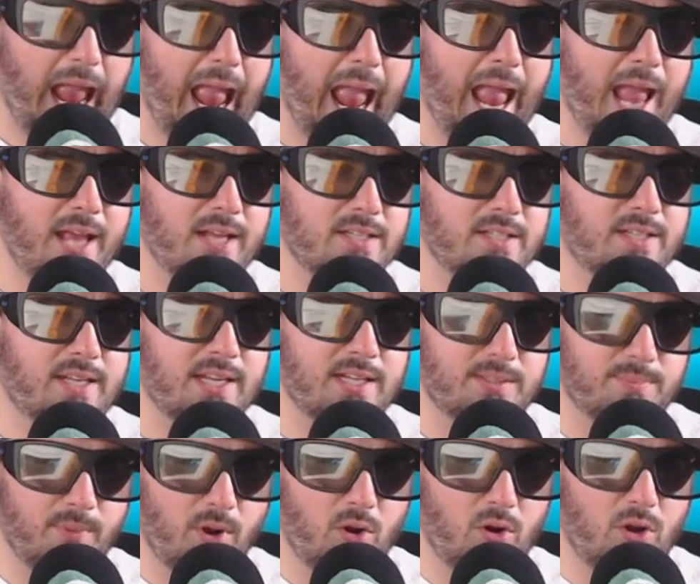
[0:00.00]
as
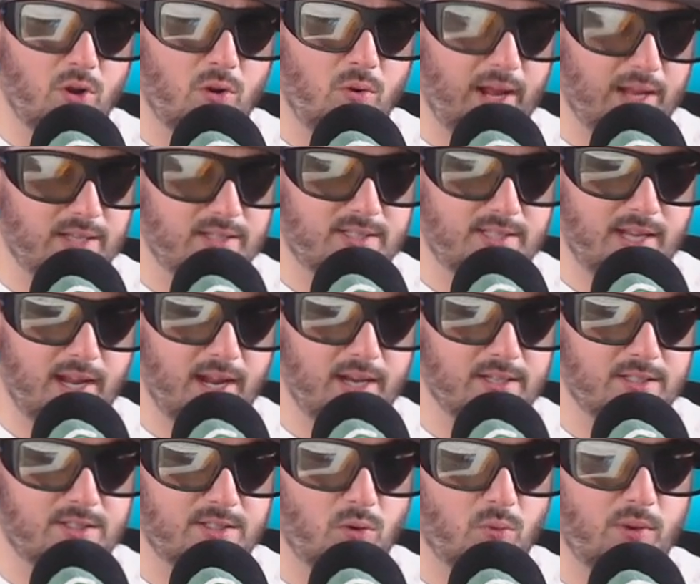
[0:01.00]
Gizmodo has
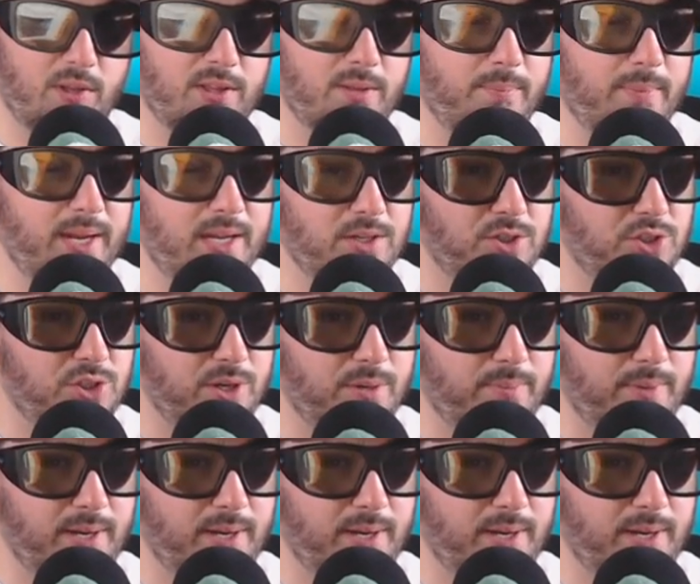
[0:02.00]
said, so when the mainstream